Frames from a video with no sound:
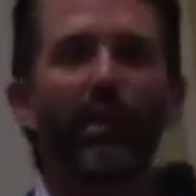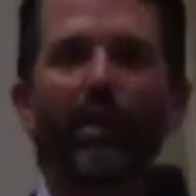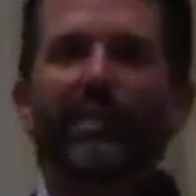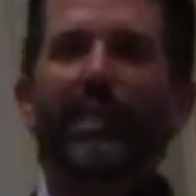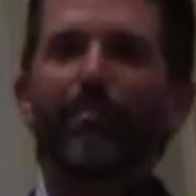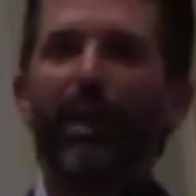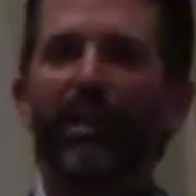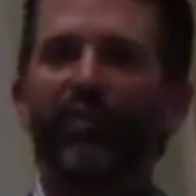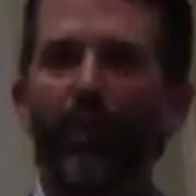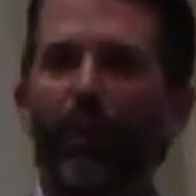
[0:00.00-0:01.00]
as long as that
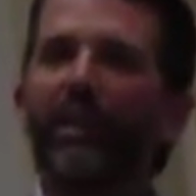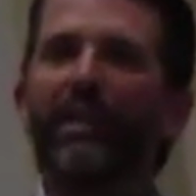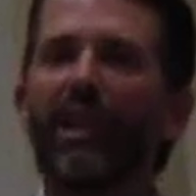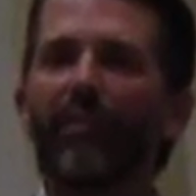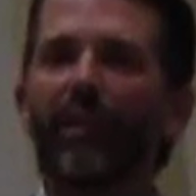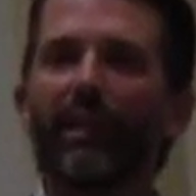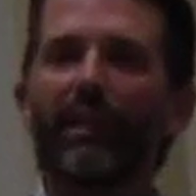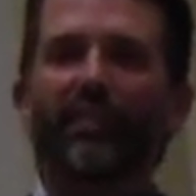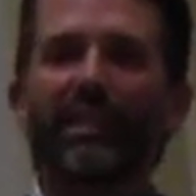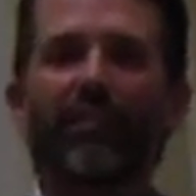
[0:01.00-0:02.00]
money's flowing indefinitely,
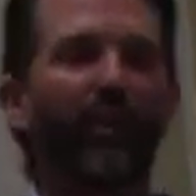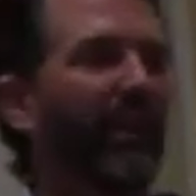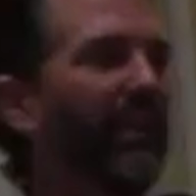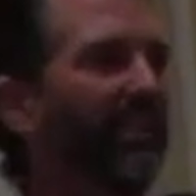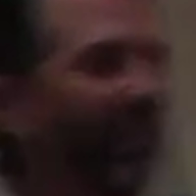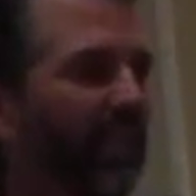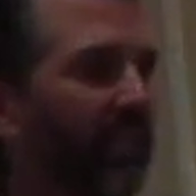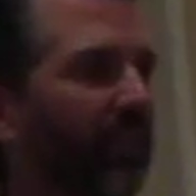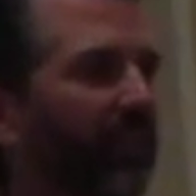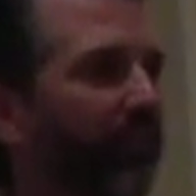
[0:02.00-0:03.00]
there's never an
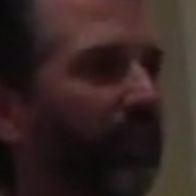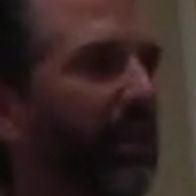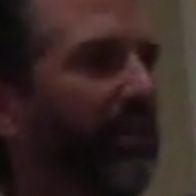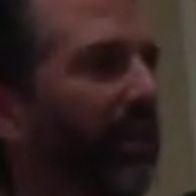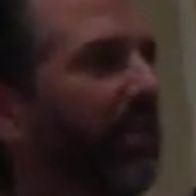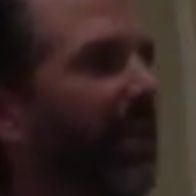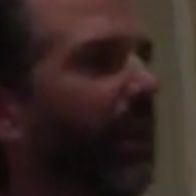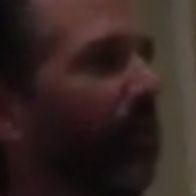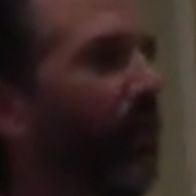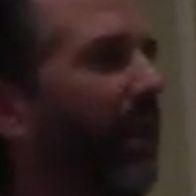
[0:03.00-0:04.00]
incentive to get to the
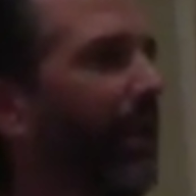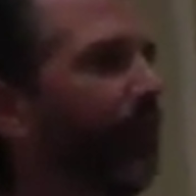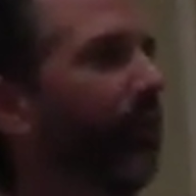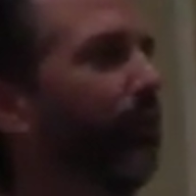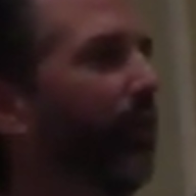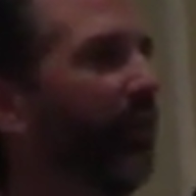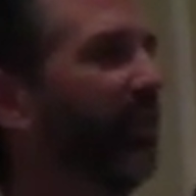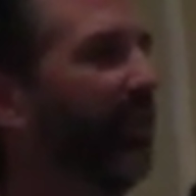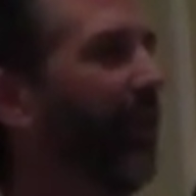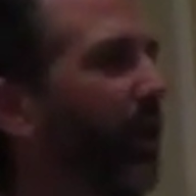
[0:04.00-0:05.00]
table and actually sort these
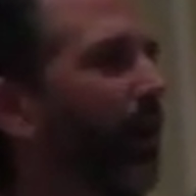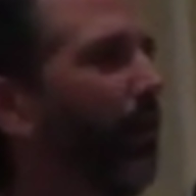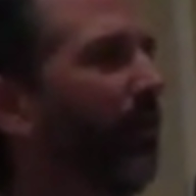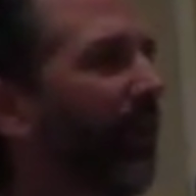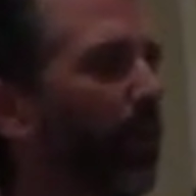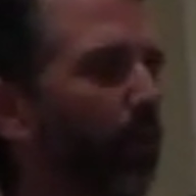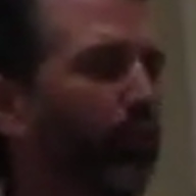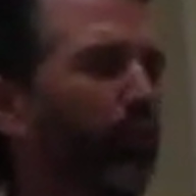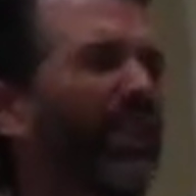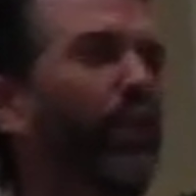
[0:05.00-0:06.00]
things out. I know my father
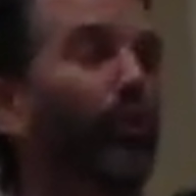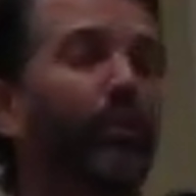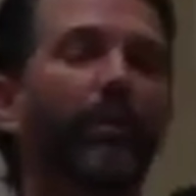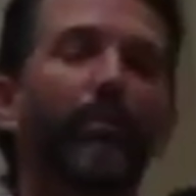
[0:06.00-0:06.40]
was ridiculed